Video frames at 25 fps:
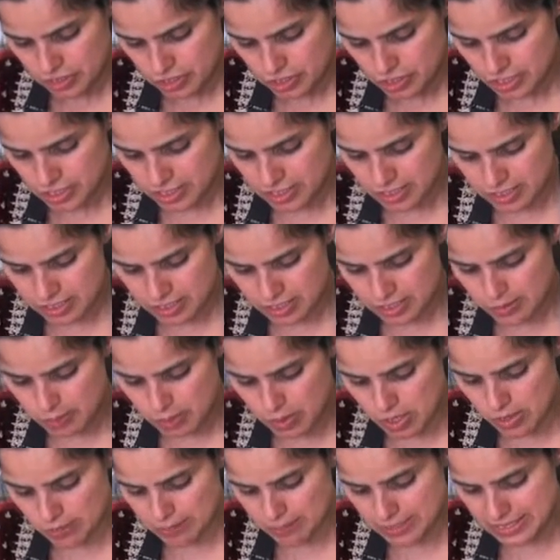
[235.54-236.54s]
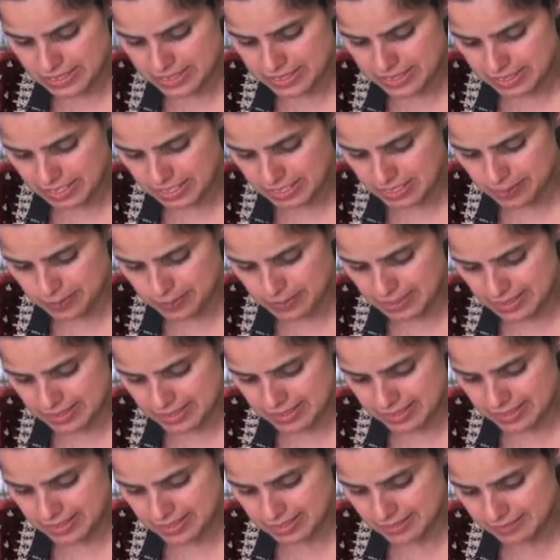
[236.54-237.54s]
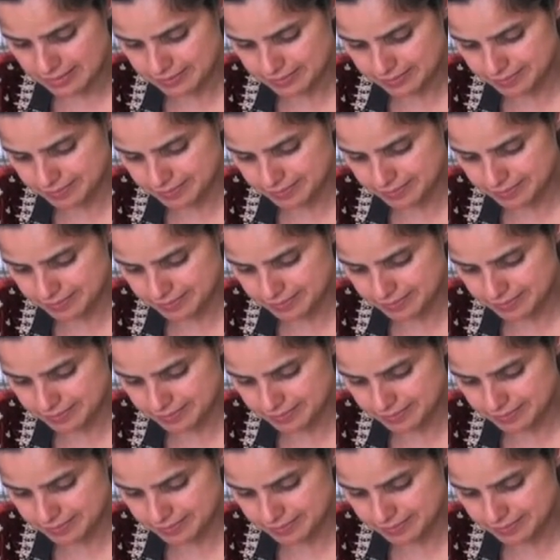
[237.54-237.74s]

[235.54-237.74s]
Just into small bite-sized pieces.